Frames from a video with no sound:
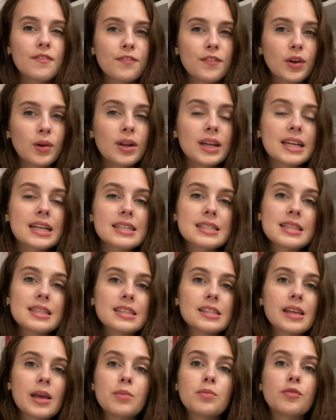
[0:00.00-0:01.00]
feel like it's in the
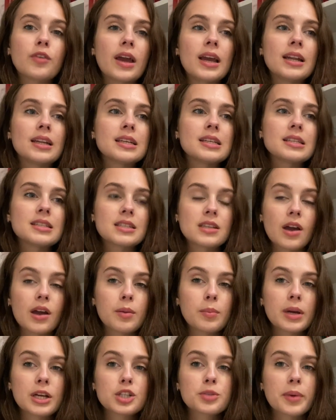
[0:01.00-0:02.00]
same vein as Night
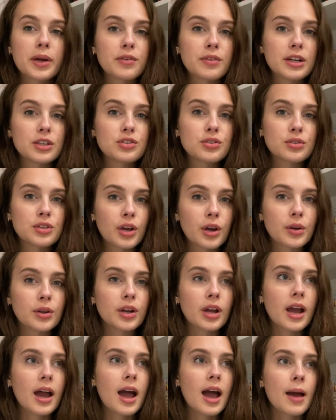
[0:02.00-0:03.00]
Bitch by Rachel
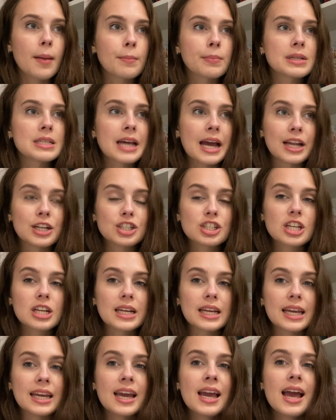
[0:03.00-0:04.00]
Yoder and
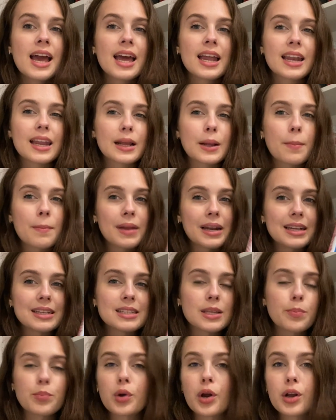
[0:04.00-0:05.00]
potentially like
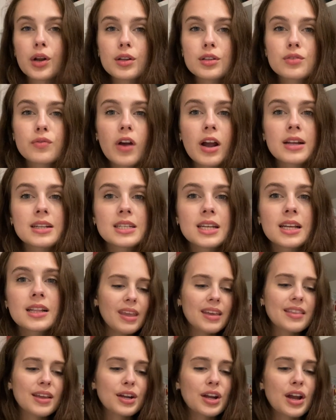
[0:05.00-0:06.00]
Melissa Broder's writing,
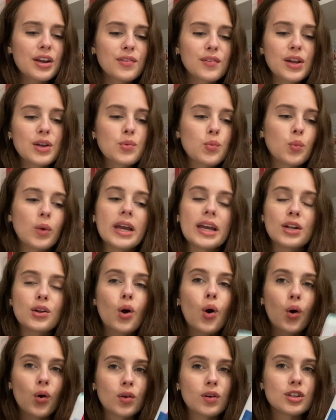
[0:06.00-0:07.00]
that kind of like weird
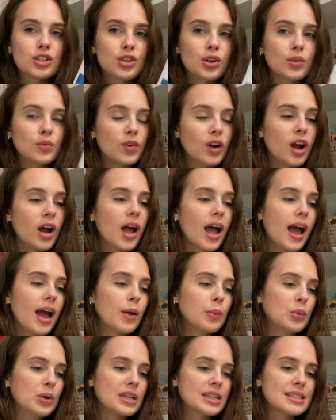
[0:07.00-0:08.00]
horror genre.
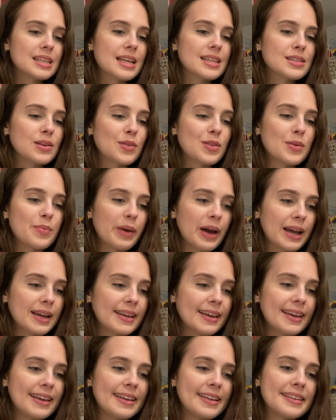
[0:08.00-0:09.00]
And what it says on the back
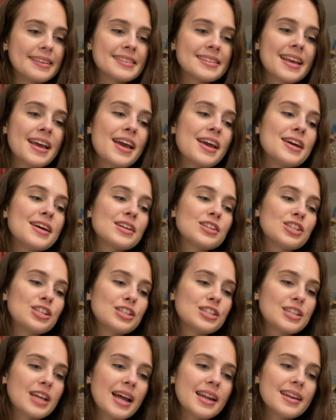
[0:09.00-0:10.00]
is, she's
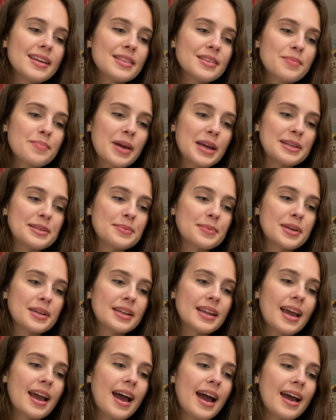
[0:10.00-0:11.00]
dead in the
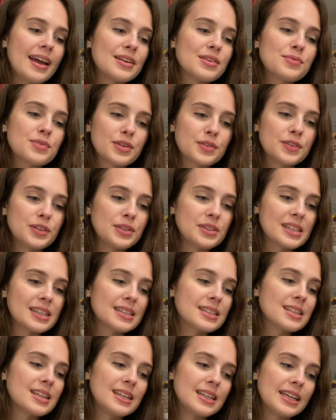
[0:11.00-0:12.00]
basement and refusing
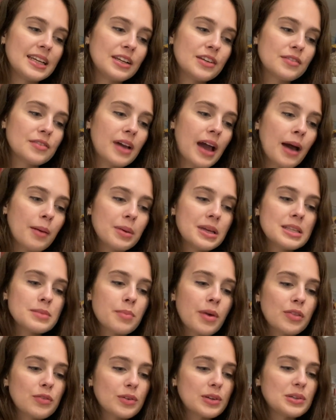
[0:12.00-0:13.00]
to leave. Abby's
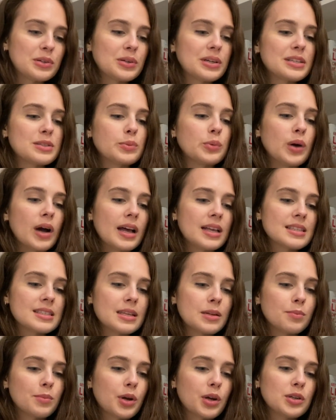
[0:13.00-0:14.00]
mother-in-law is worse
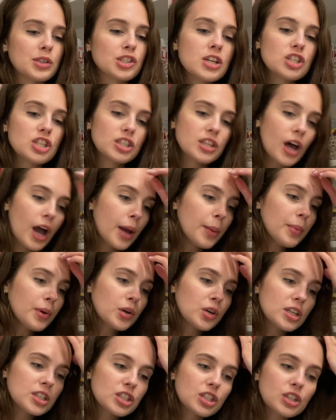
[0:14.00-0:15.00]
than most. She's
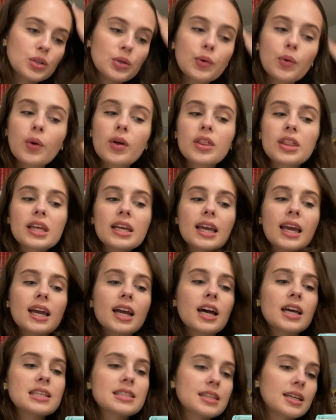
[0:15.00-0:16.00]
hypercritical, thinking
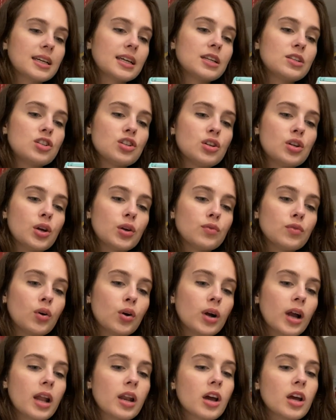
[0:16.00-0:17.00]
her son can do no
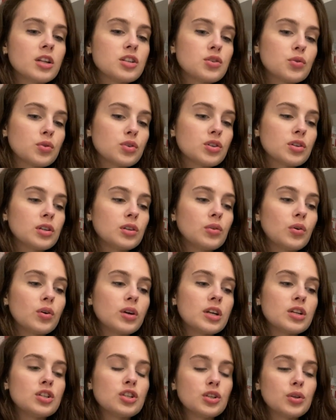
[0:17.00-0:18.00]
wrong and her daughter-in-law
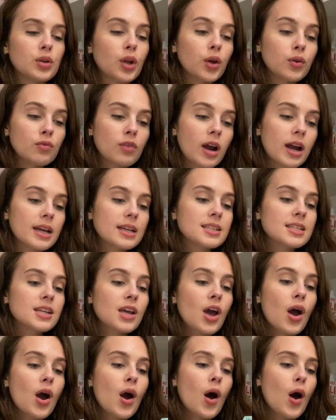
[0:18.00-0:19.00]
can do no right.
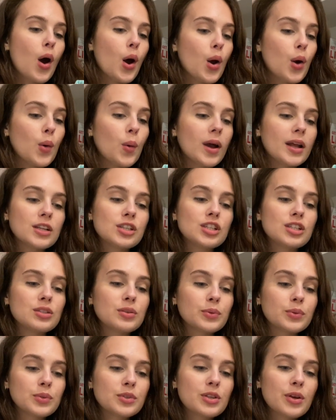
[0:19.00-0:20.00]
Oh, and she's
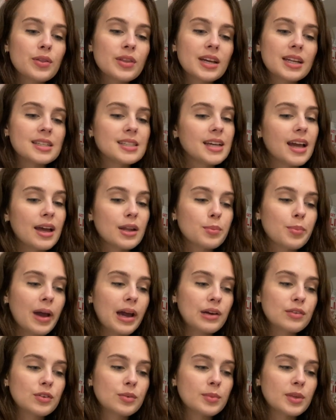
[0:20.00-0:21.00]
also the undead
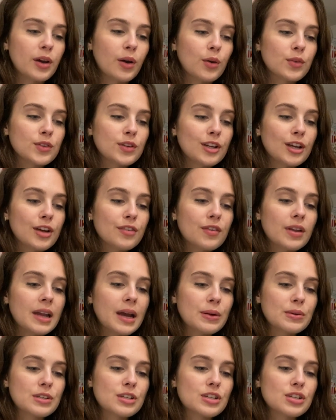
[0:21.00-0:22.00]
back from the afterlife and
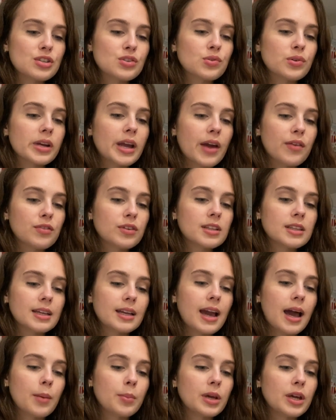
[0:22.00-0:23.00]
out to destroy everything
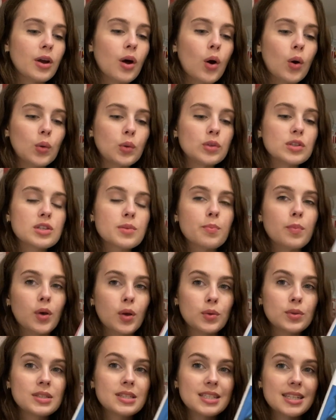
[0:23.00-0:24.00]
Abby holds
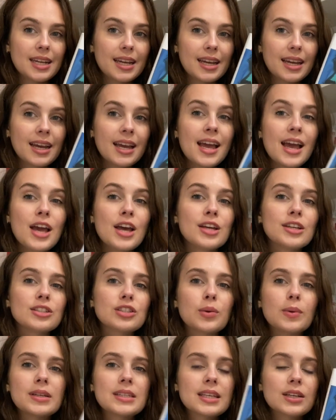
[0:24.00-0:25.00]
most dear.
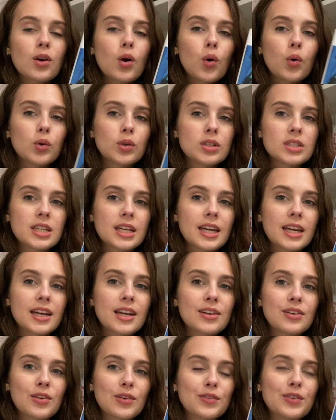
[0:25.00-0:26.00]
So it's like a haunting
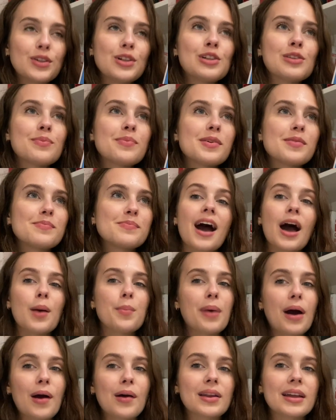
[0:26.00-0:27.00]
novel, but
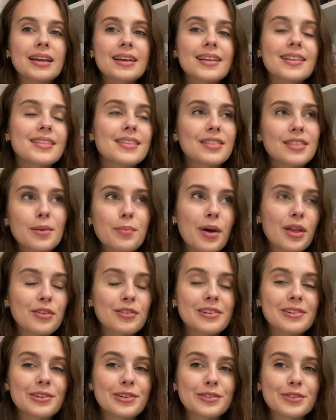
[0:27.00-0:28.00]
about like the
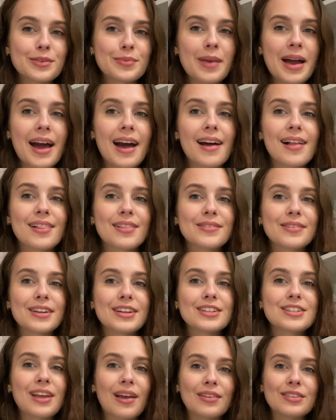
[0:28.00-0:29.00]
mother-in-law from hell,
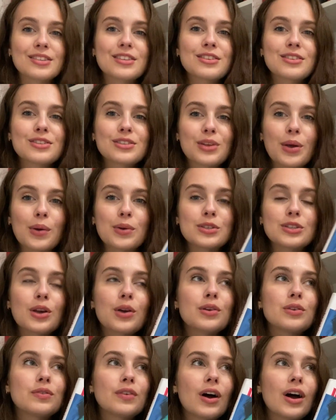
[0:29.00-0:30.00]
which sounds
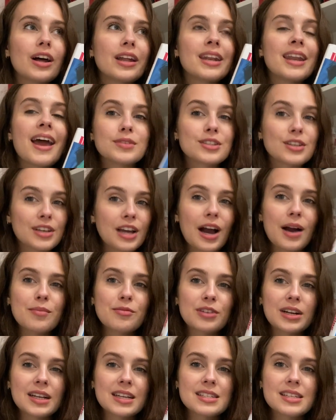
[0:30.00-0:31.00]
so fun. So yeah, I'm
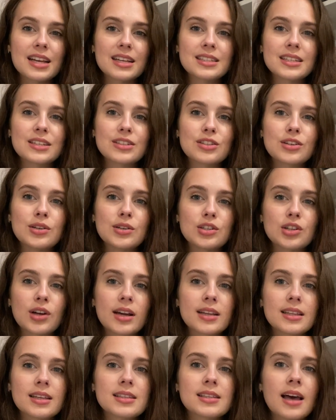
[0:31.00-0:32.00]
really excited to
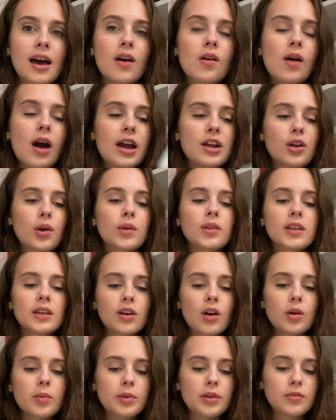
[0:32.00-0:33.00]
try this out. I don't think
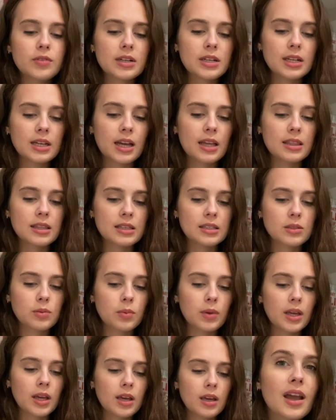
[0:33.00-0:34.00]
I'll be reading it this
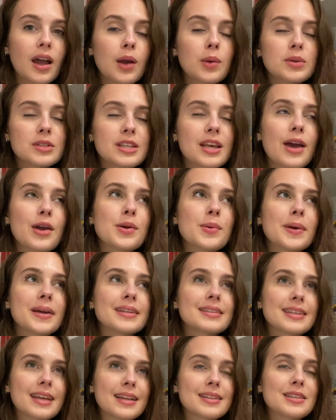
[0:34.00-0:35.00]
week. I was hoping
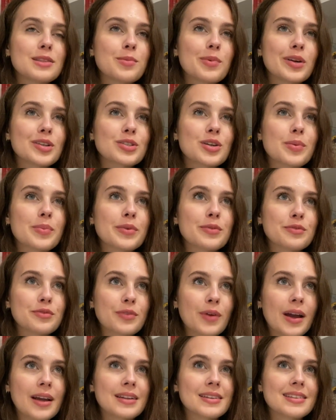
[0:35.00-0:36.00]
to get to the bookshop and
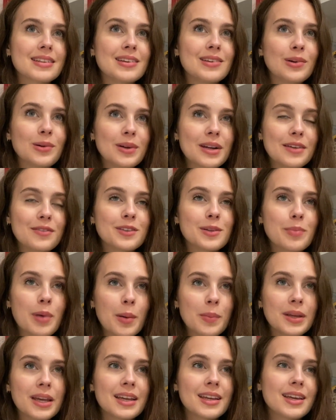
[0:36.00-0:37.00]
find Long Live the
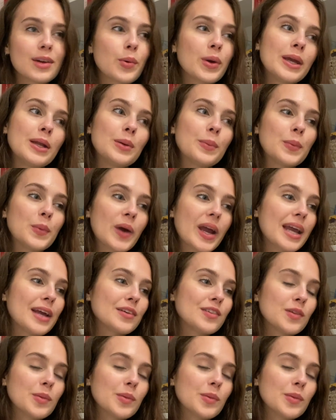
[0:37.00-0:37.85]
Pumpkin Queen waiting for